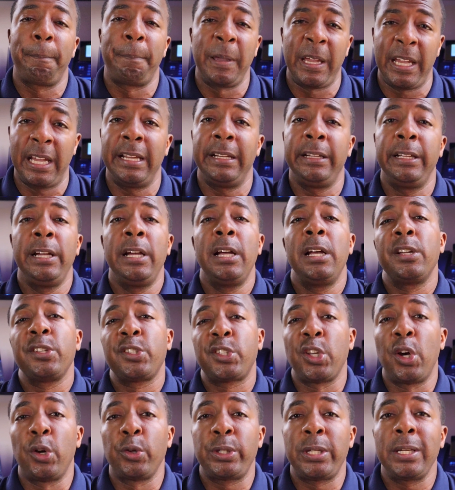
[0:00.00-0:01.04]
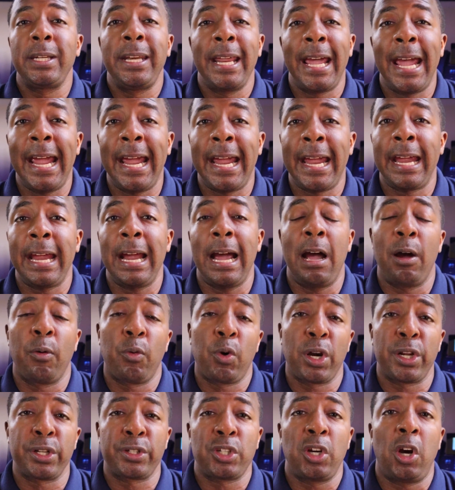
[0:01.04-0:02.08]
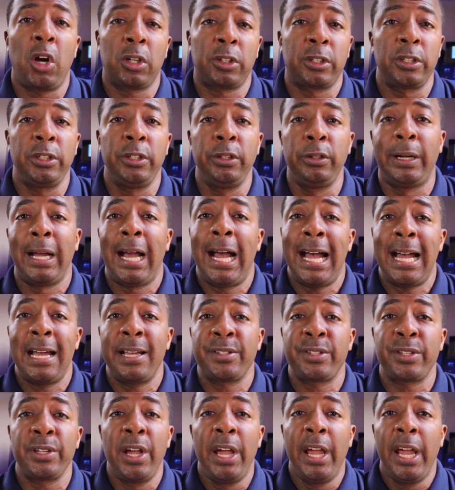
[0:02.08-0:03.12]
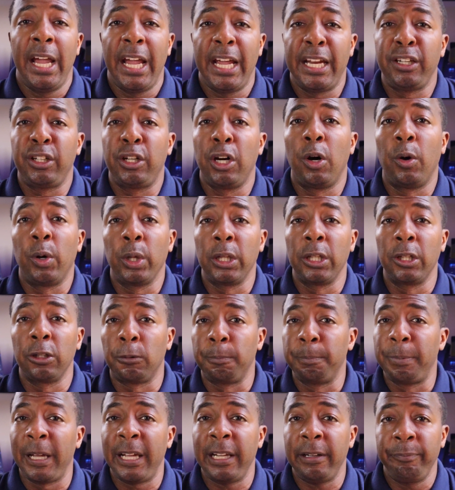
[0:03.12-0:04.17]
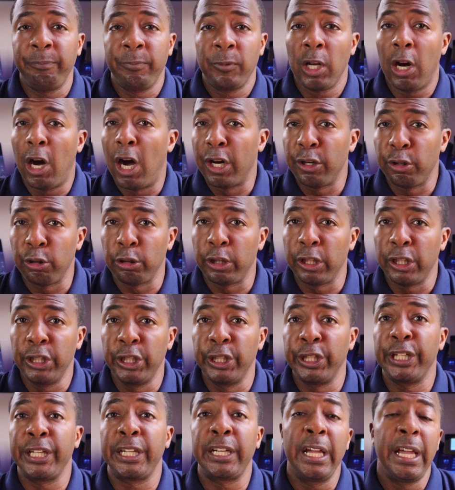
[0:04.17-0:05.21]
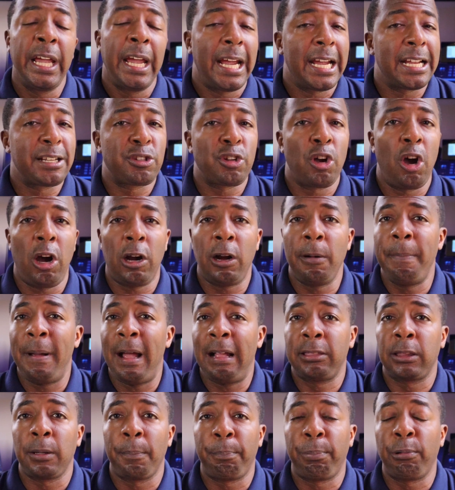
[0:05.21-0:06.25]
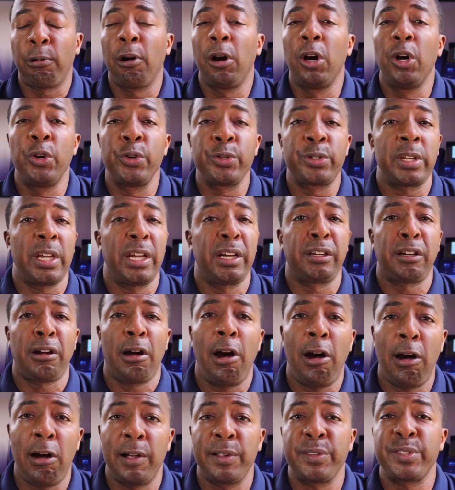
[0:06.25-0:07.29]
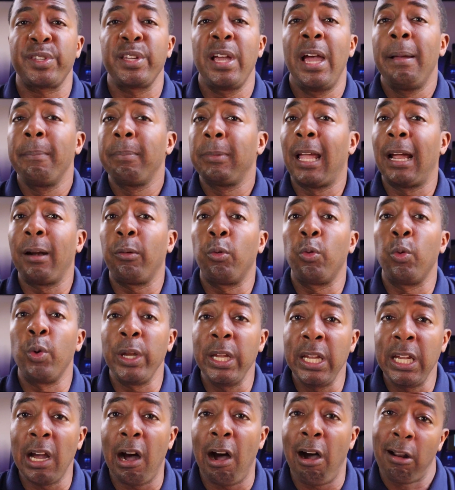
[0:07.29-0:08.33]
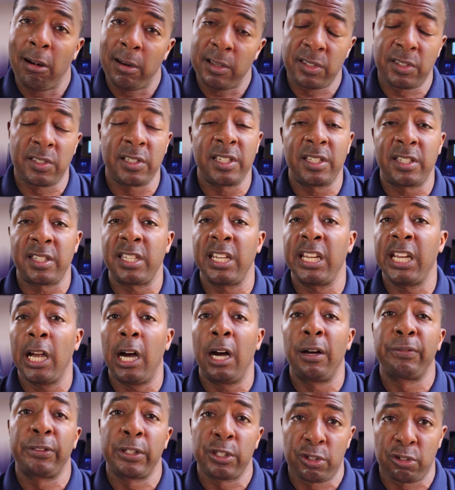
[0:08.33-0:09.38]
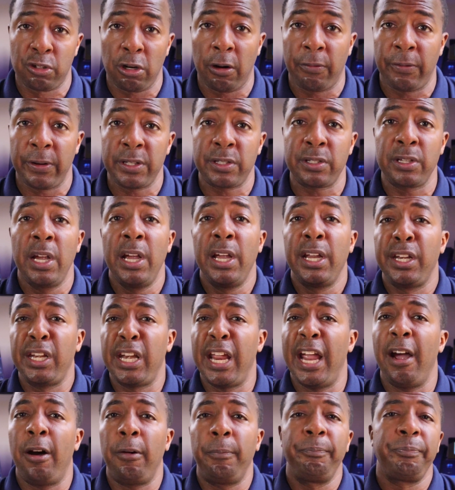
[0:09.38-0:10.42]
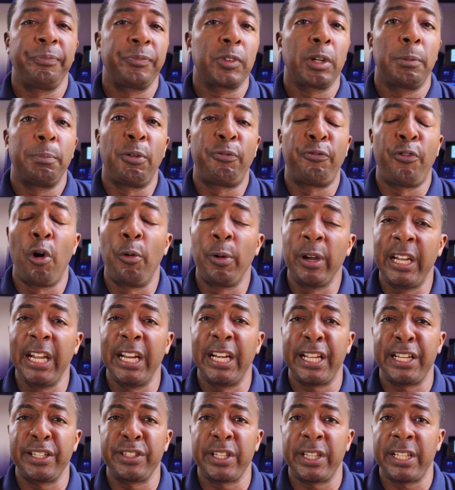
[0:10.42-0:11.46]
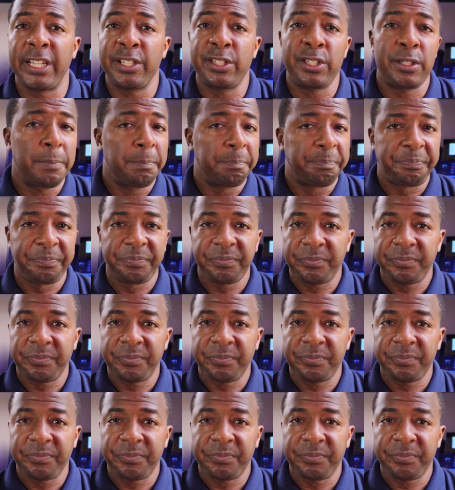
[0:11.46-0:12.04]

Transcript: bit. So today I want to talk to you guys and go a little bit under the hood and talk about the pros and cons that we honestly see of the service. Now, before we get into this,